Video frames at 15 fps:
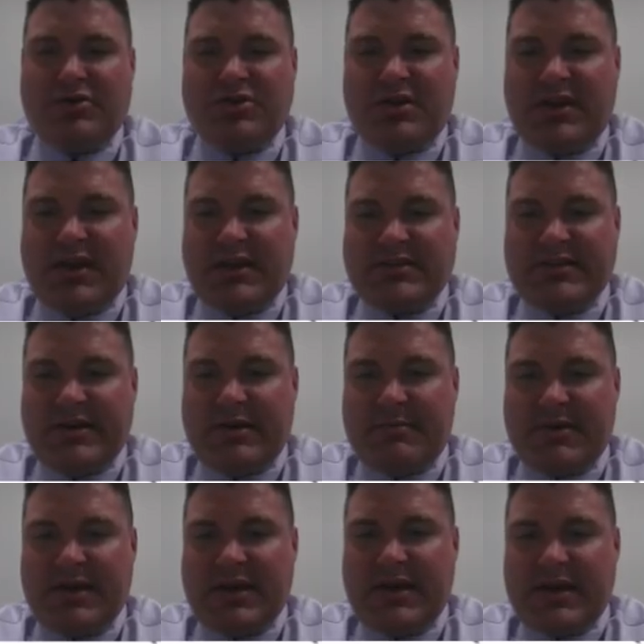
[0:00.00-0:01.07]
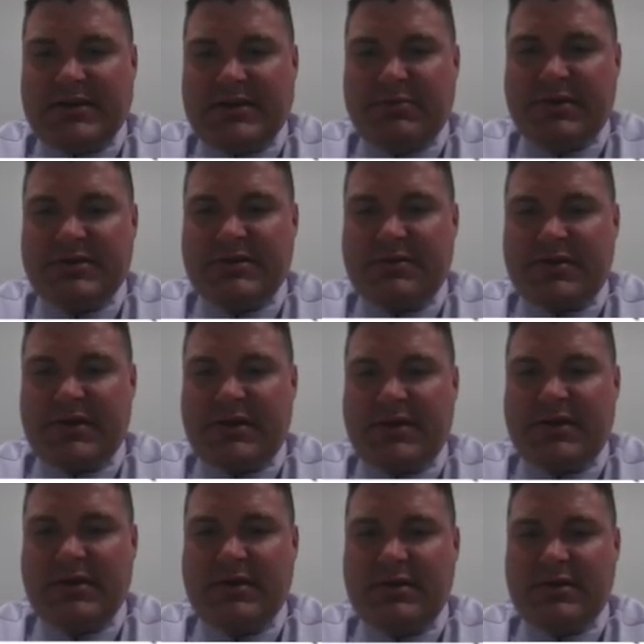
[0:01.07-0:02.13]
roots are going to cancel out. I'm going to get x plus 3
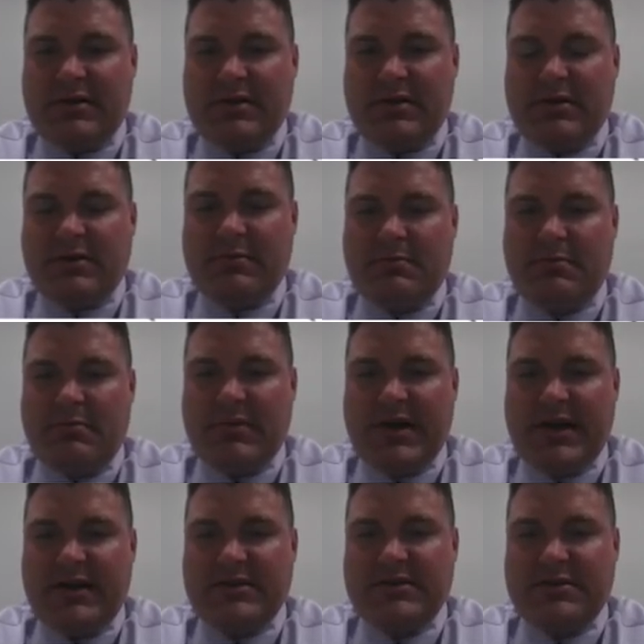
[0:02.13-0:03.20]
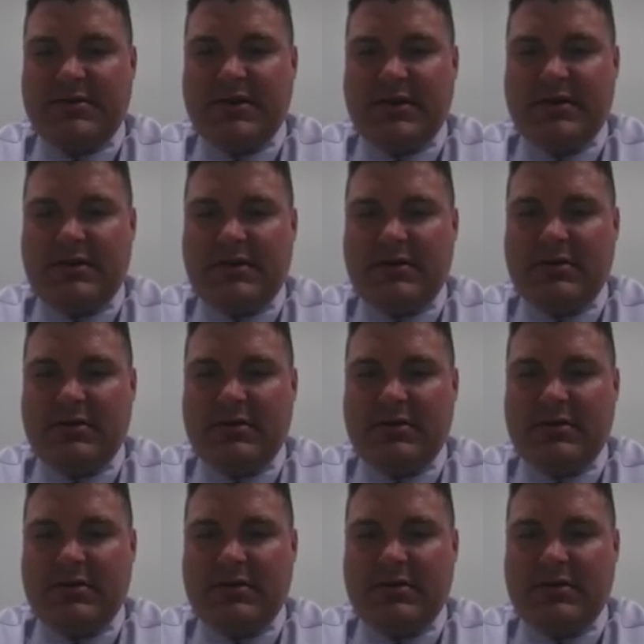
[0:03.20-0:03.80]
minus 3.